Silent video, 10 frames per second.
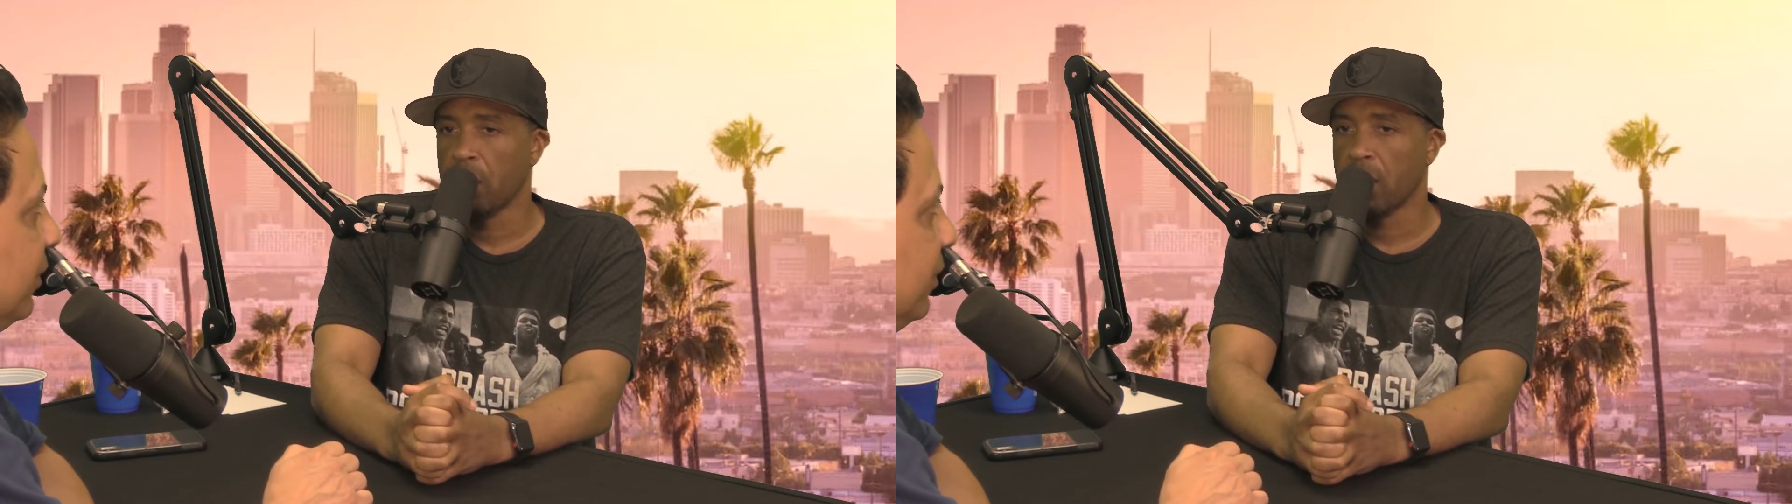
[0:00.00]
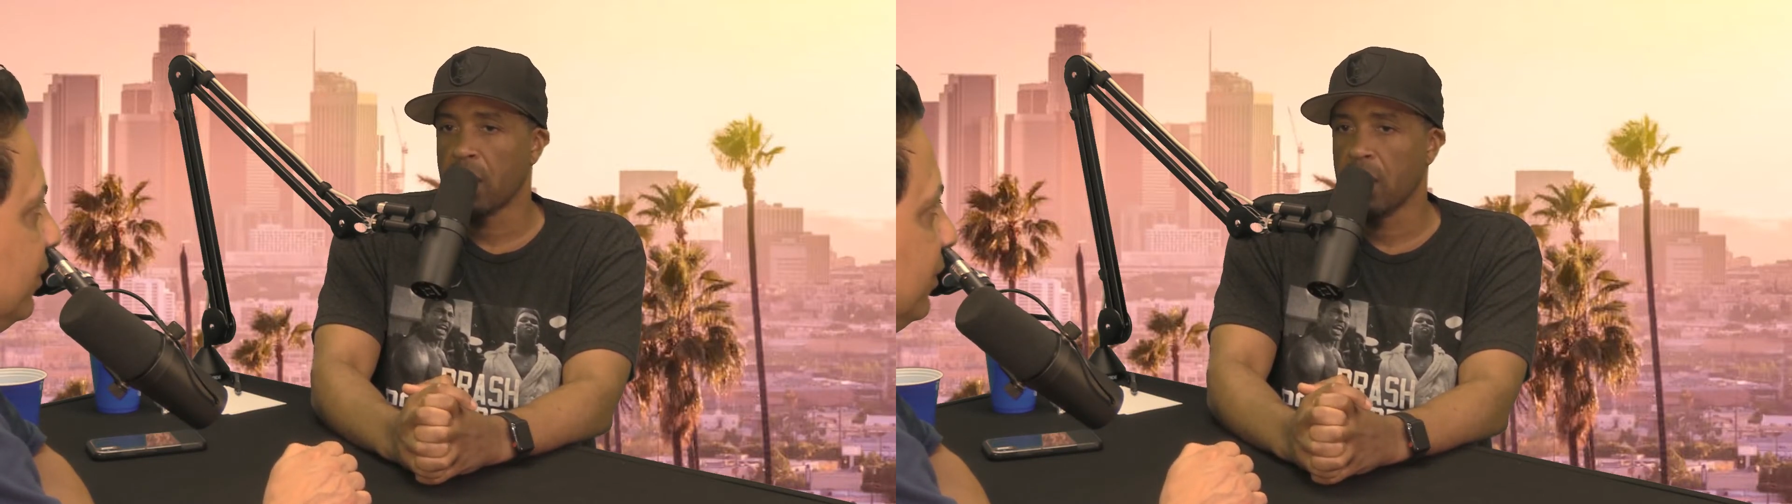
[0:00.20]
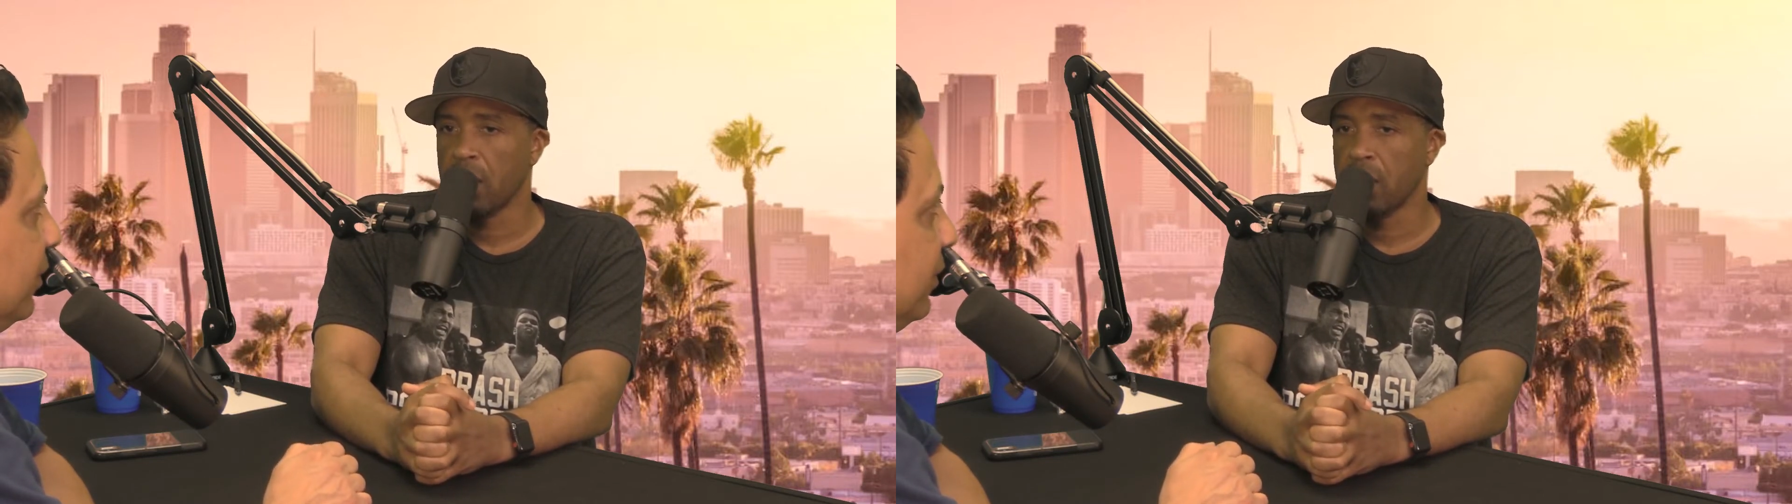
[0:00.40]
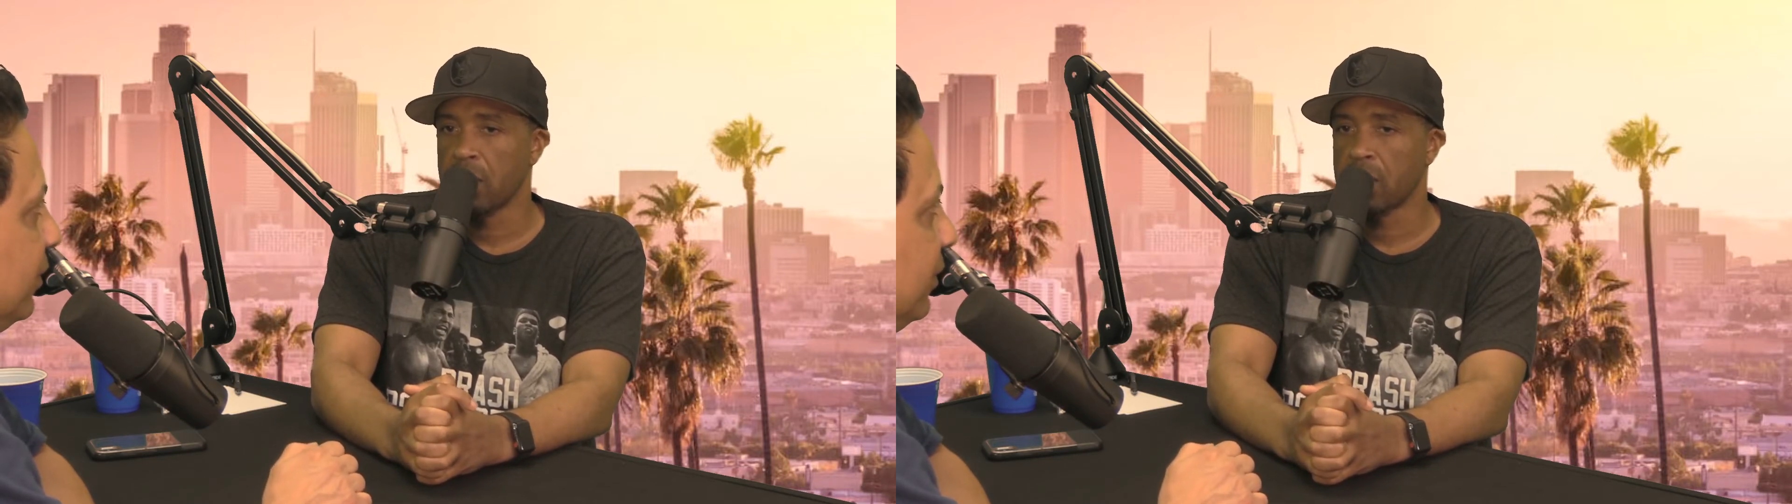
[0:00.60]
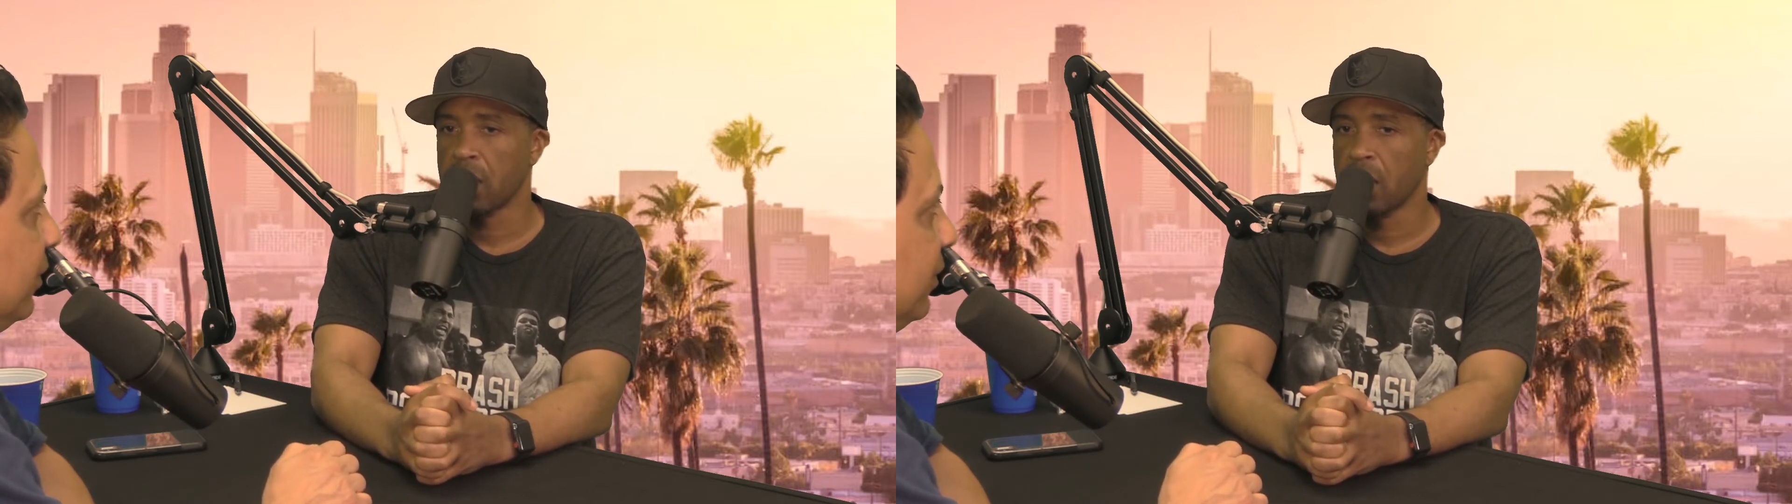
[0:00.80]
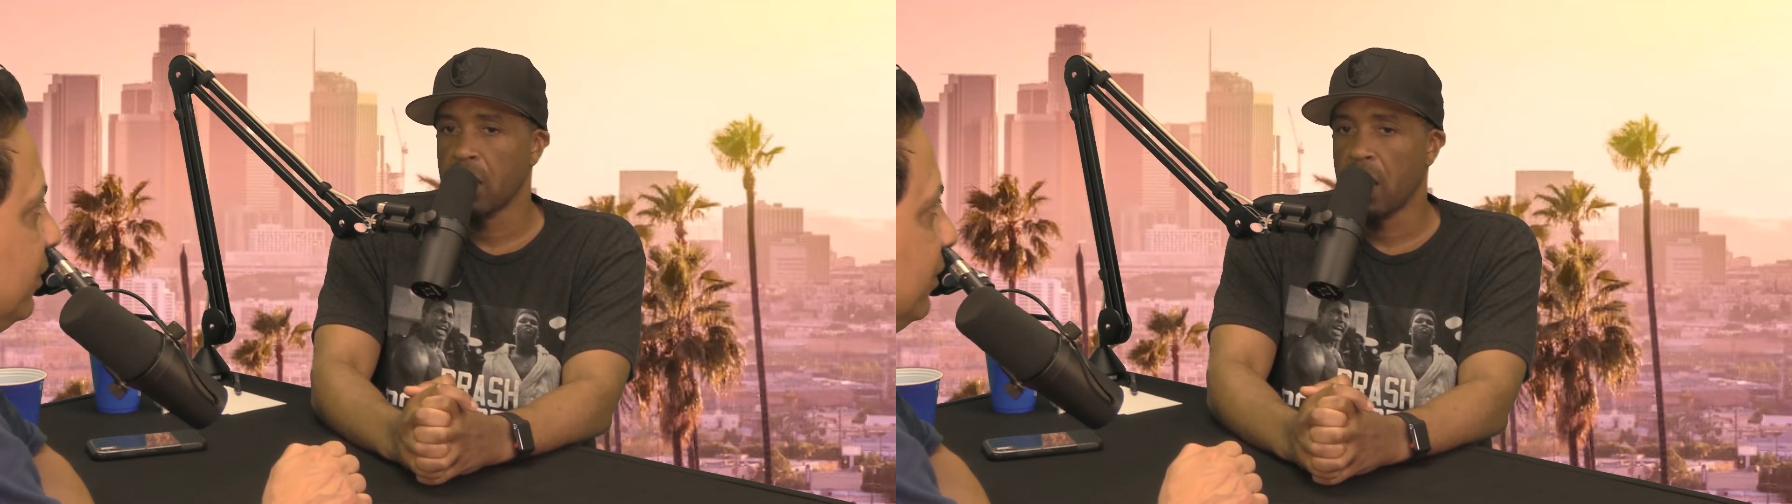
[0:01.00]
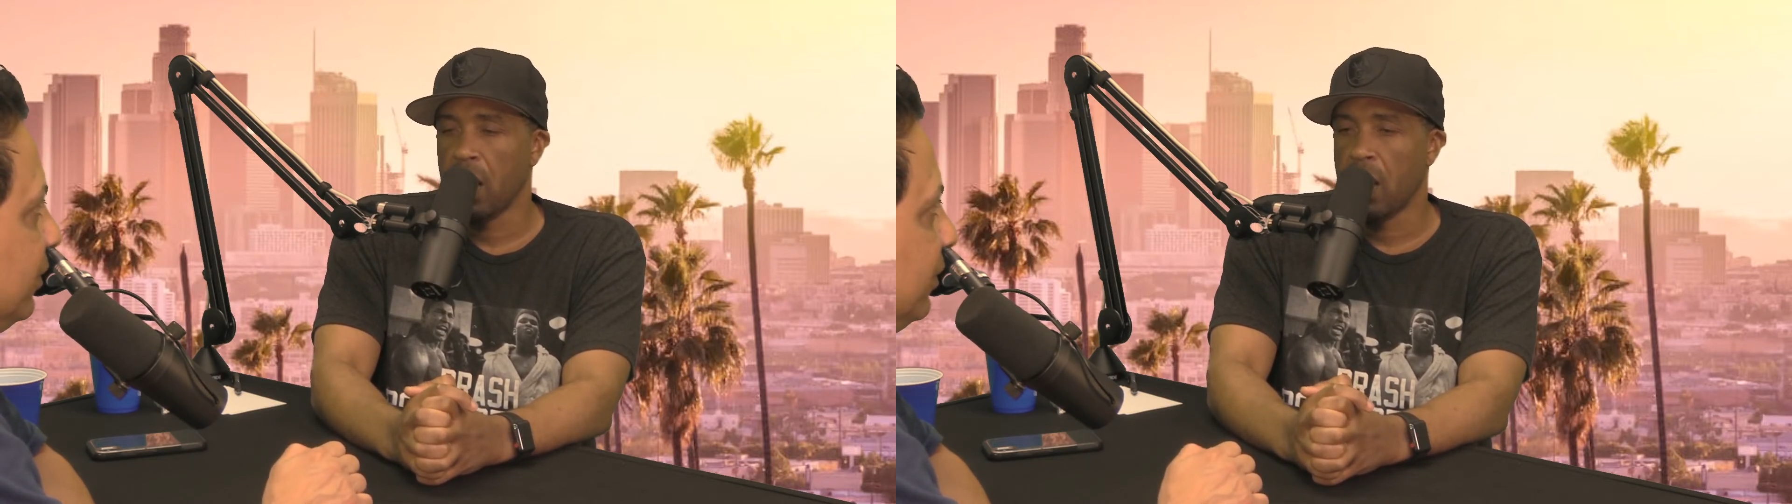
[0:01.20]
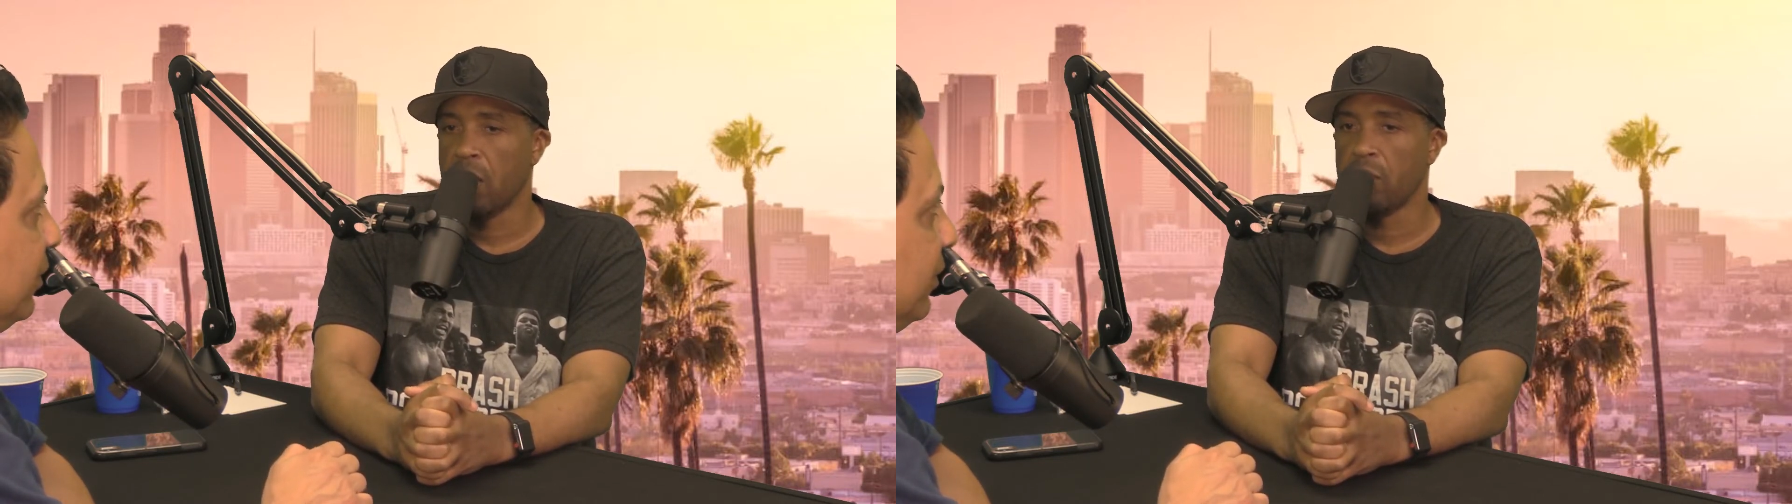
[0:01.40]
because
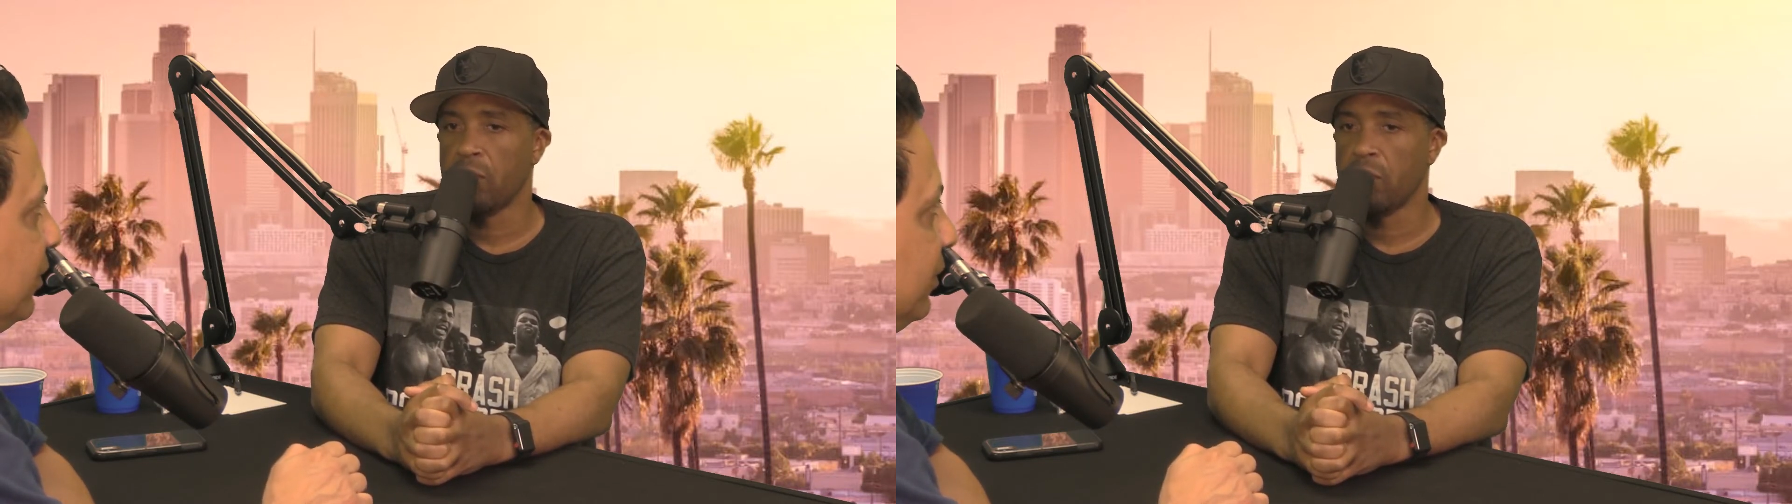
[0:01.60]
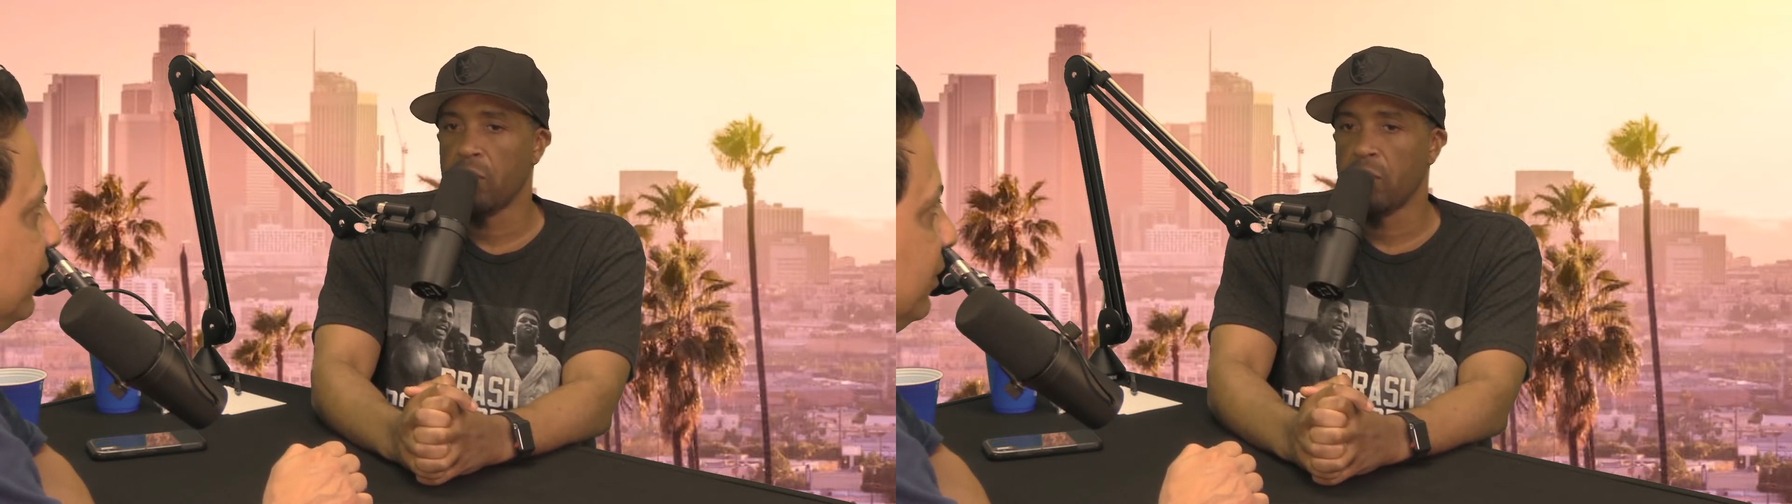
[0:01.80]
of